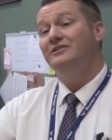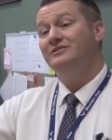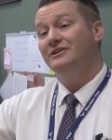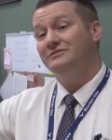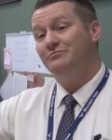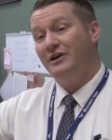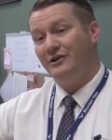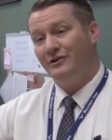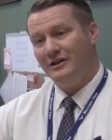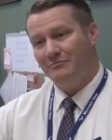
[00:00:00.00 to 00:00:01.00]
does
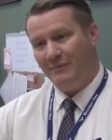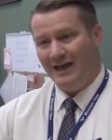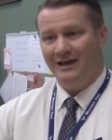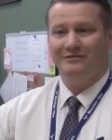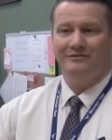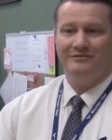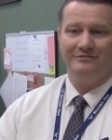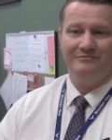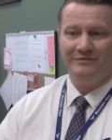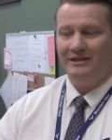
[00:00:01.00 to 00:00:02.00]
better in math,
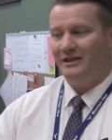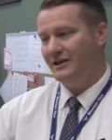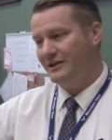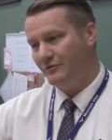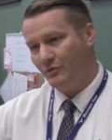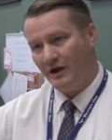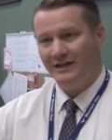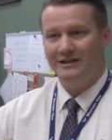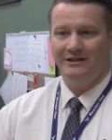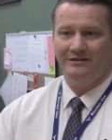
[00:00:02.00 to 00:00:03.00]
in
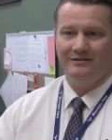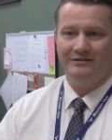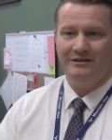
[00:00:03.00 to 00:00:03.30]
writing,